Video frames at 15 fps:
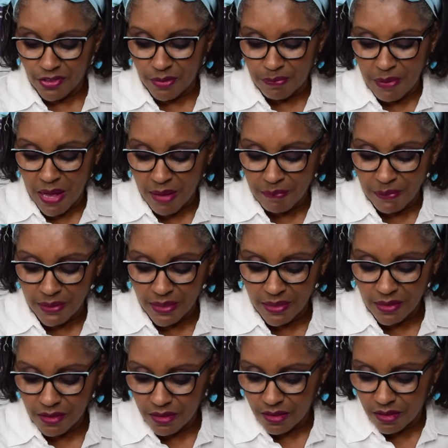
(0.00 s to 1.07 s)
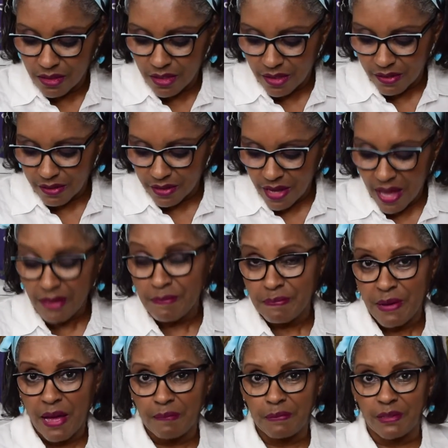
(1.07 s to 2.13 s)
a poplin, uh, cotton
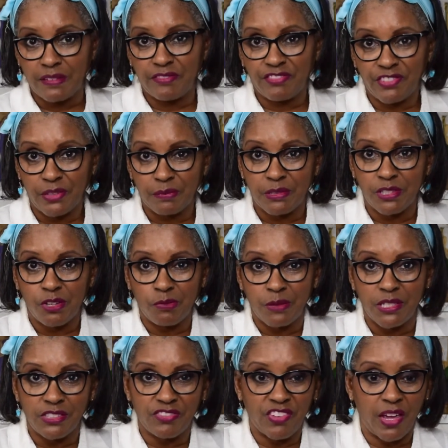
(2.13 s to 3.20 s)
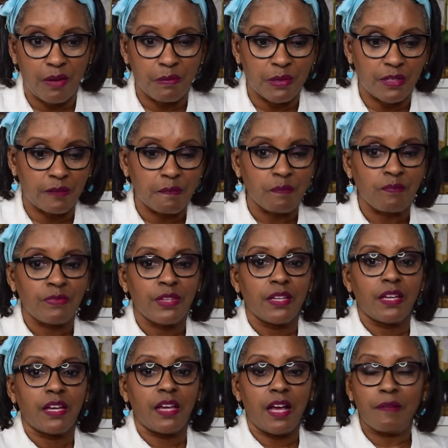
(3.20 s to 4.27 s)
poplin from So Much Fabric
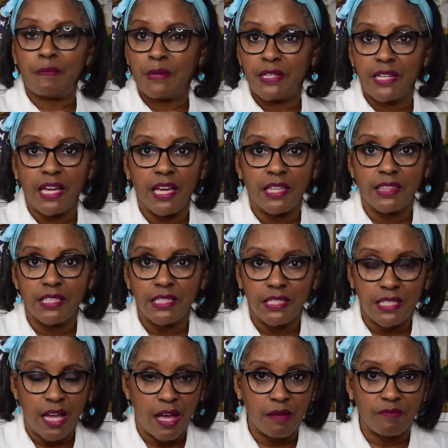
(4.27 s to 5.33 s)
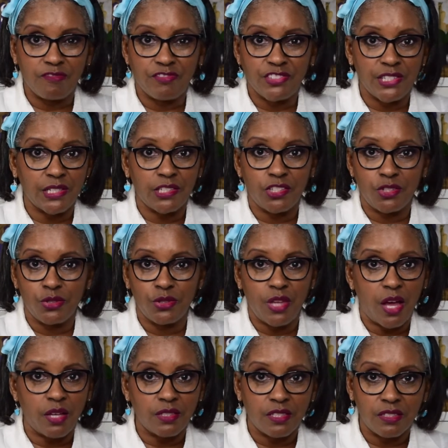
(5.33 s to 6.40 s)
I've been had this top since
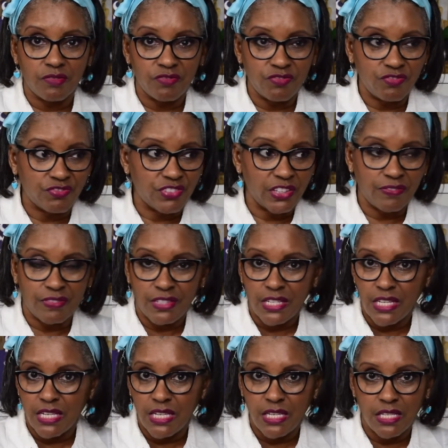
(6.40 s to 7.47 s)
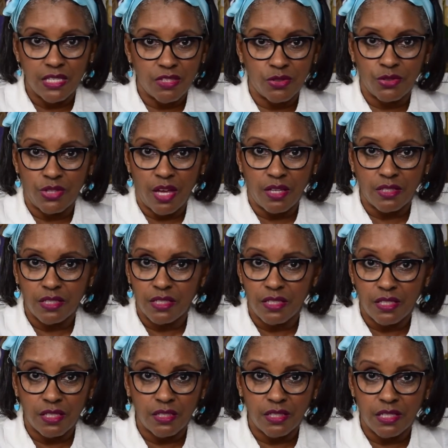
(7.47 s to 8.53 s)
2015,
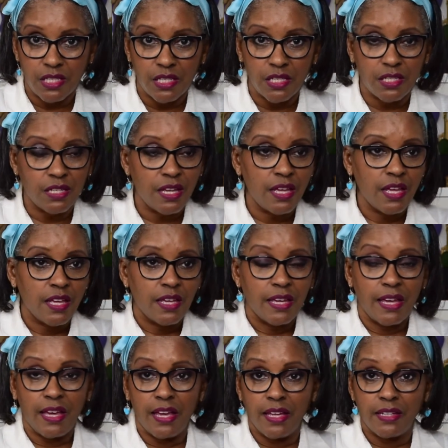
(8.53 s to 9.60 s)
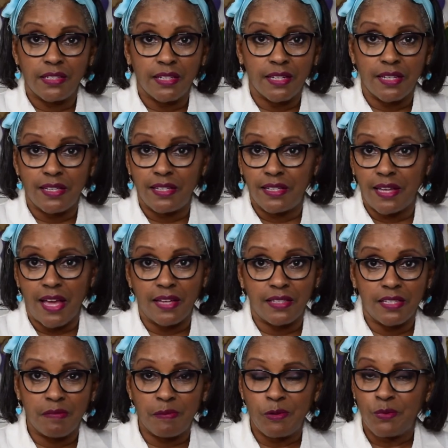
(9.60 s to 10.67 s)
2016, and it, I
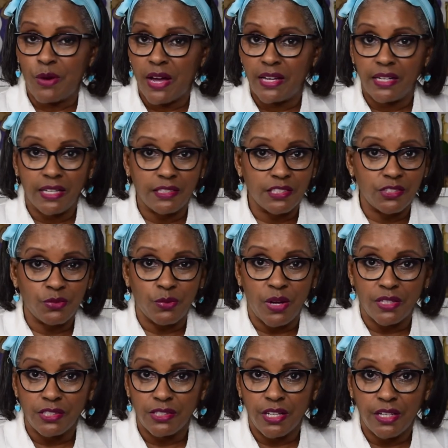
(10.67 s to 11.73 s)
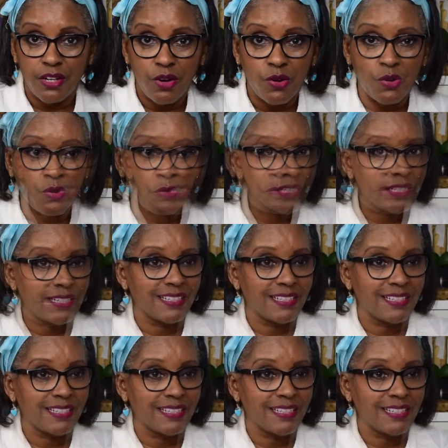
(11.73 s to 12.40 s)
keep it white. I just wash it at home,